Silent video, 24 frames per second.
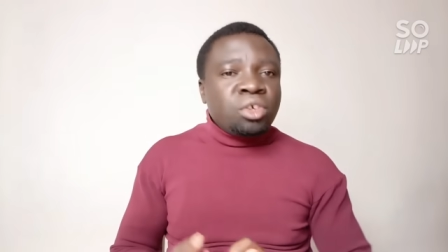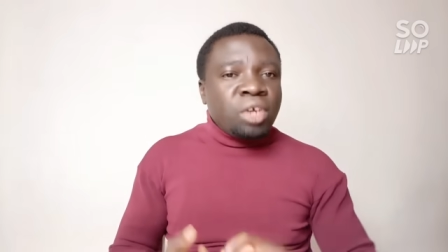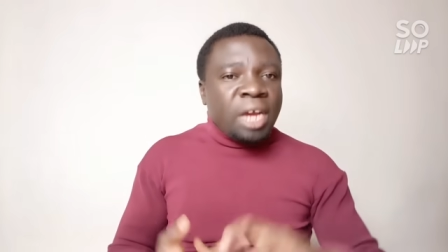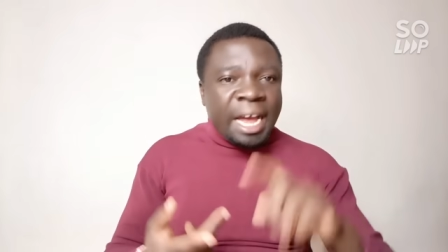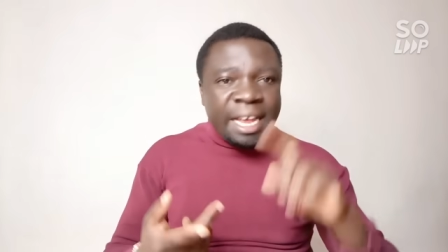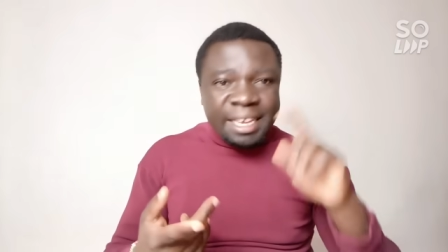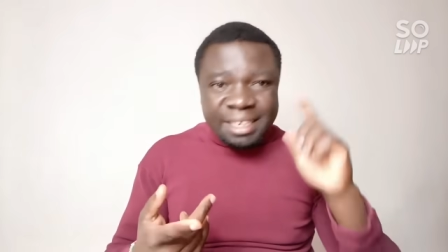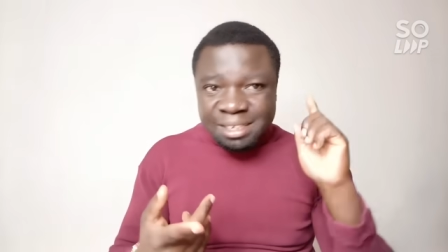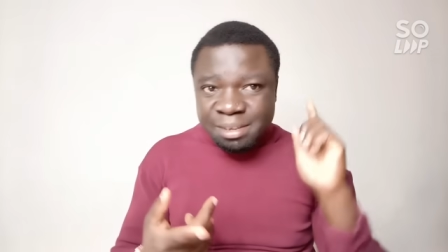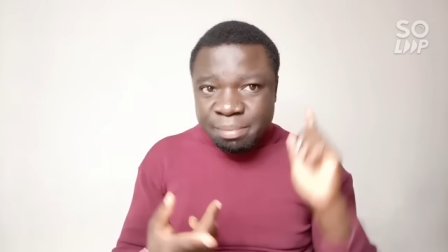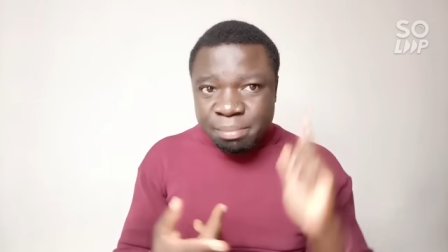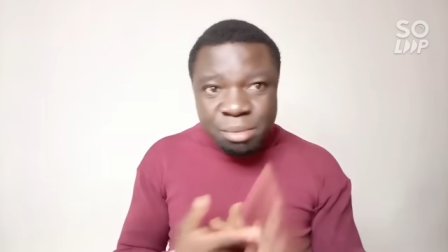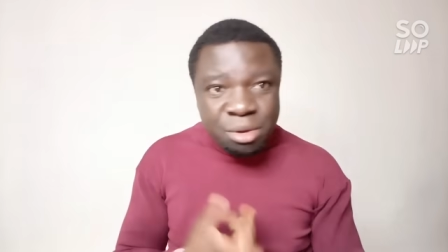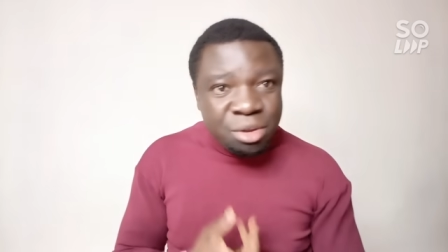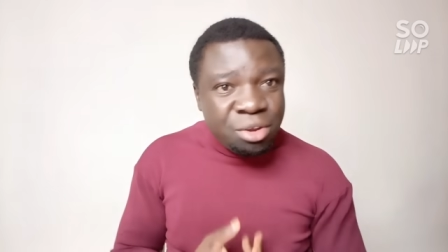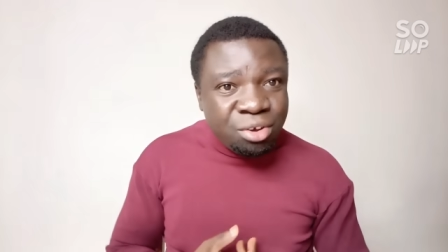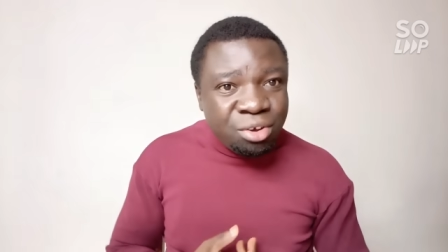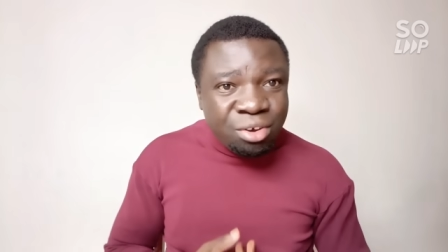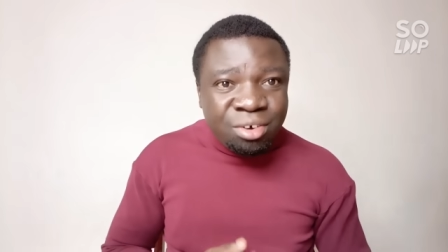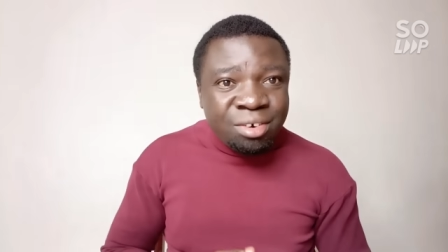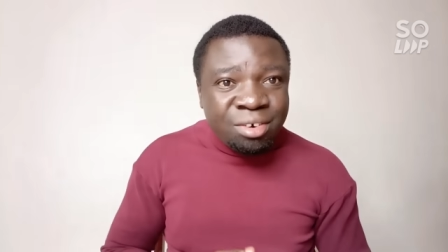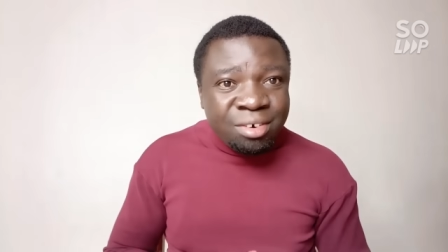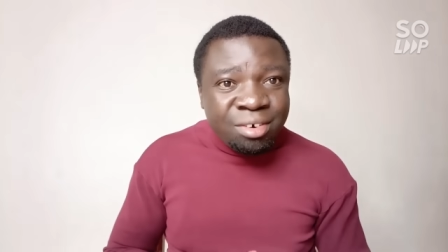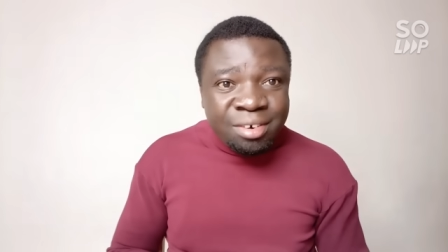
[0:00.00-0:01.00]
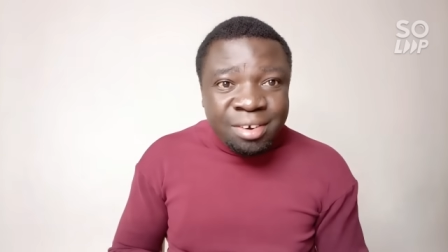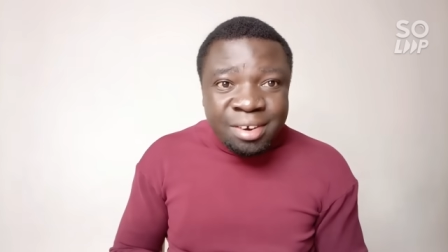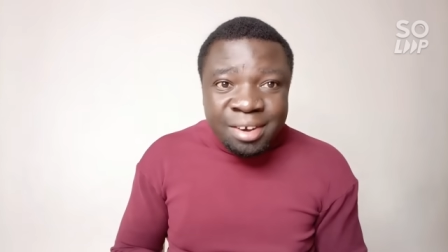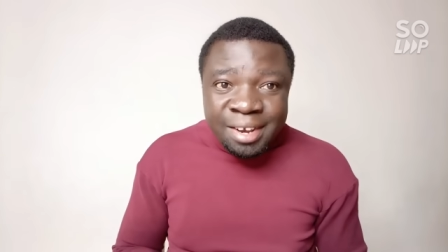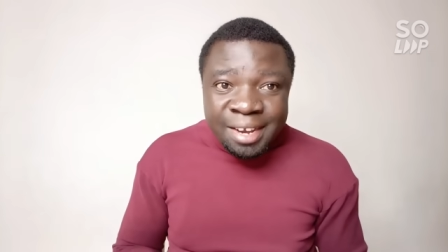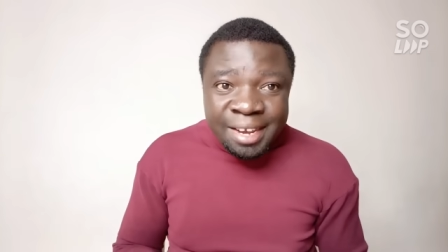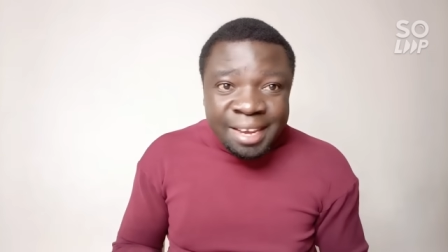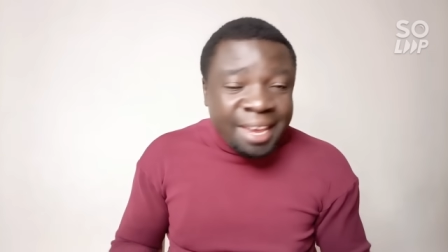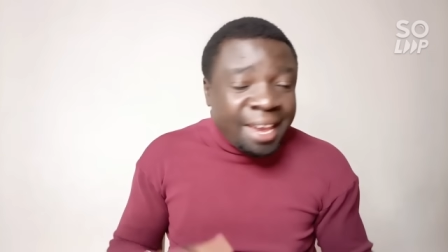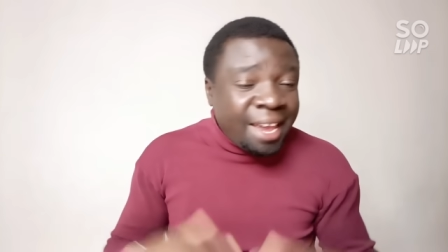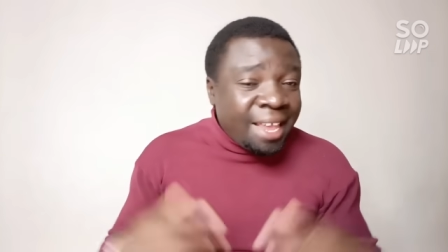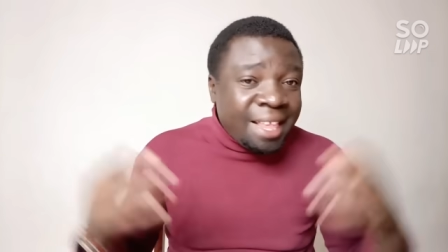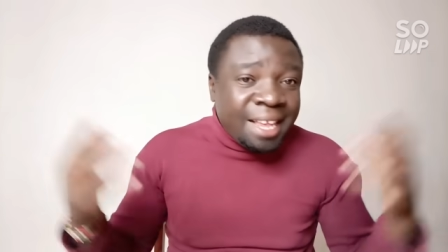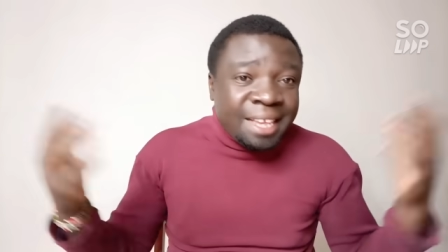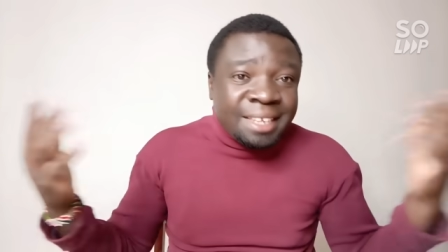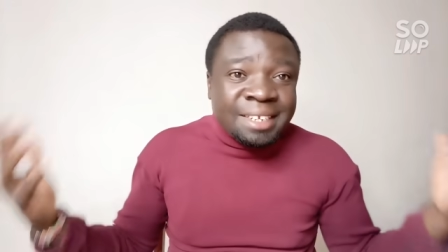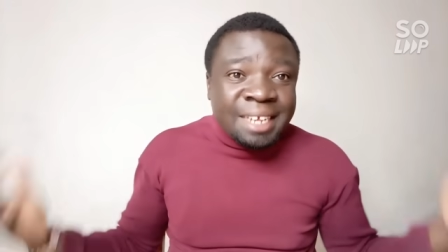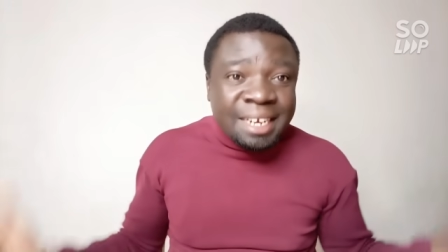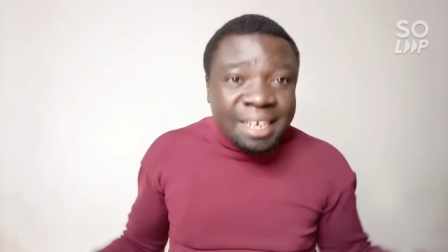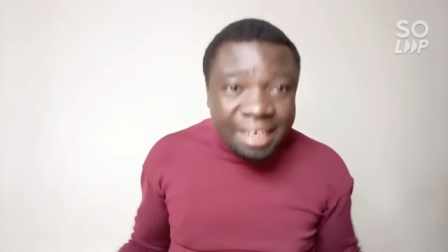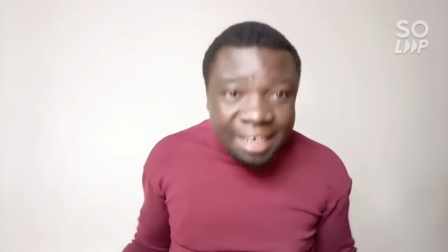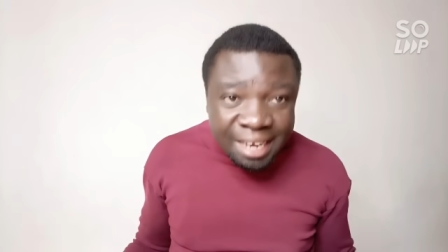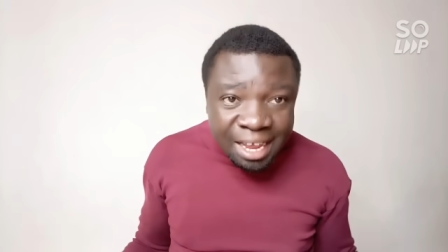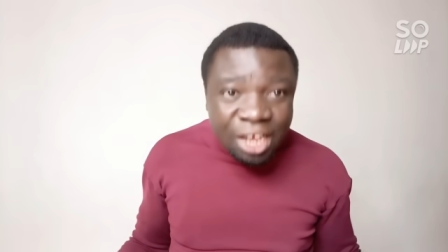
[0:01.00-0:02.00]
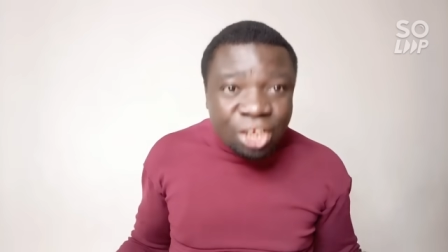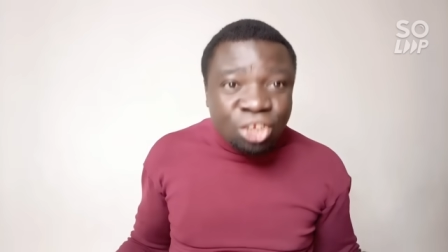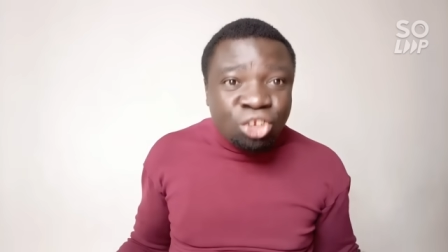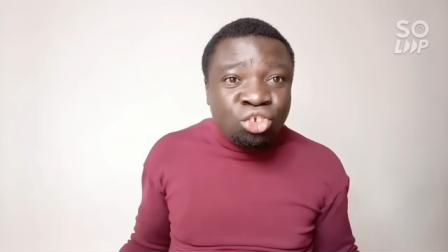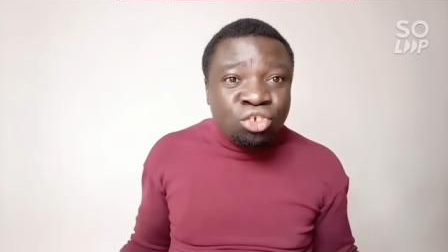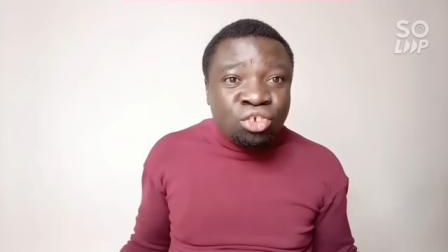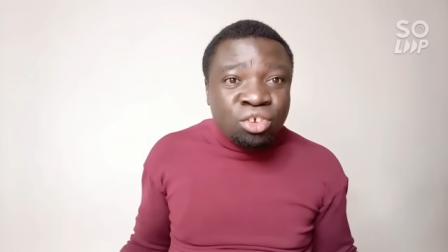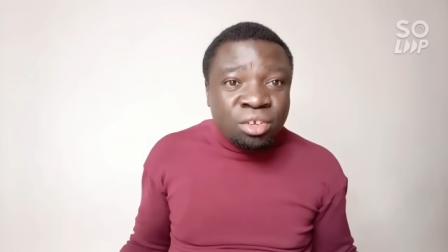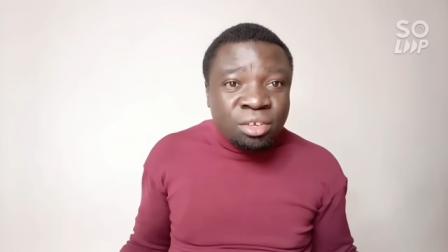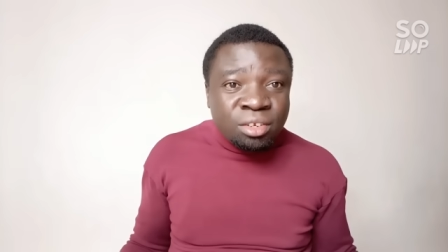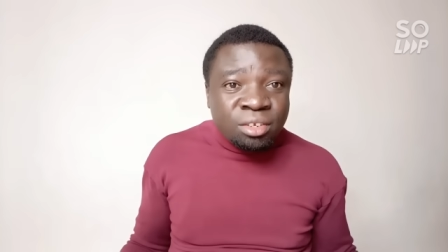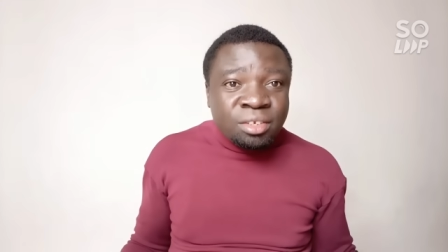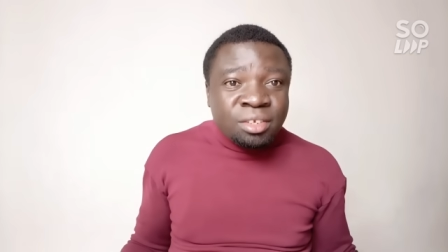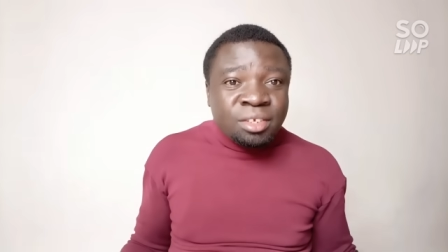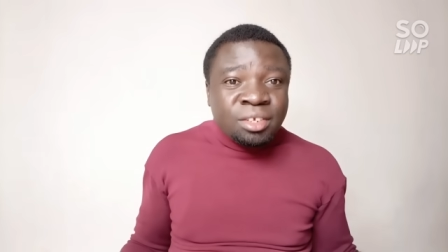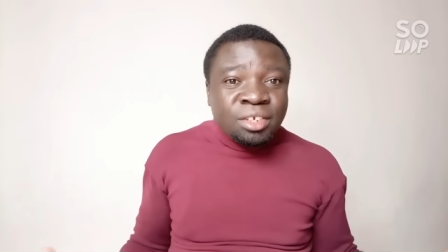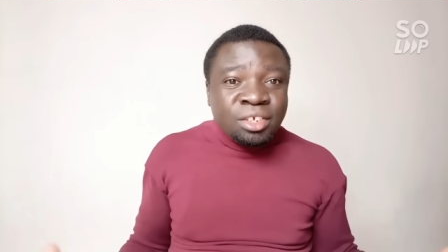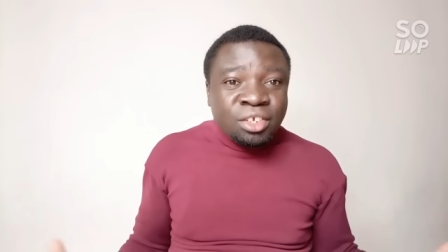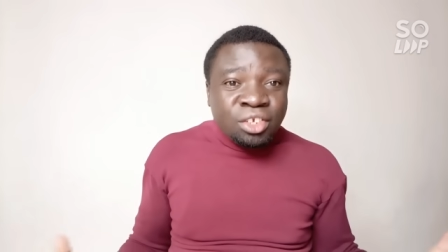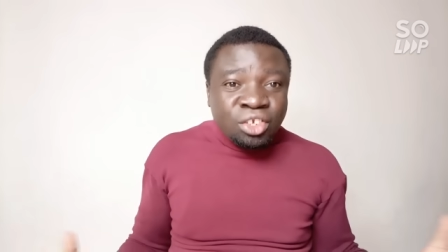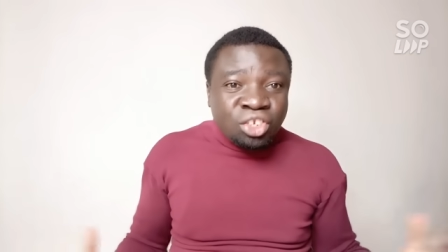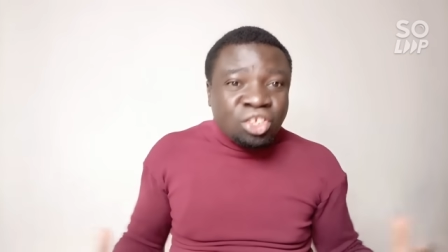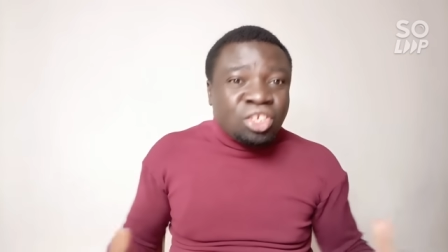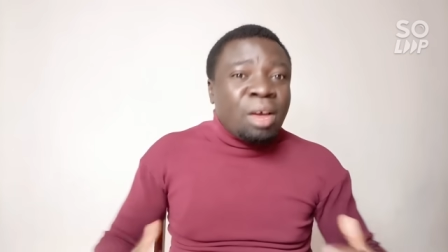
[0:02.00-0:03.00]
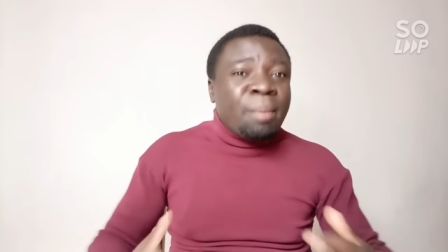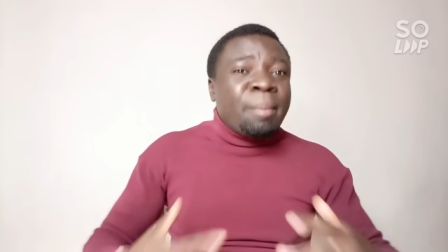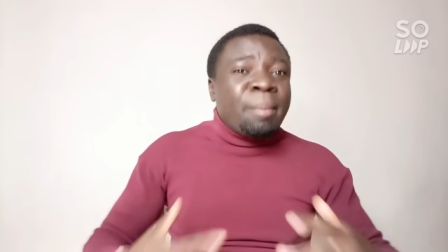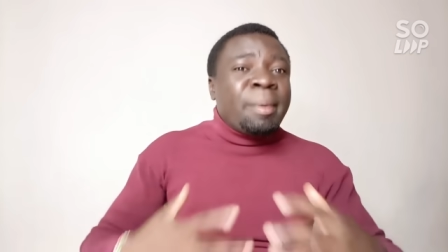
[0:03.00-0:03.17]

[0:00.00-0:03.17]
as mere Kenyans at large. So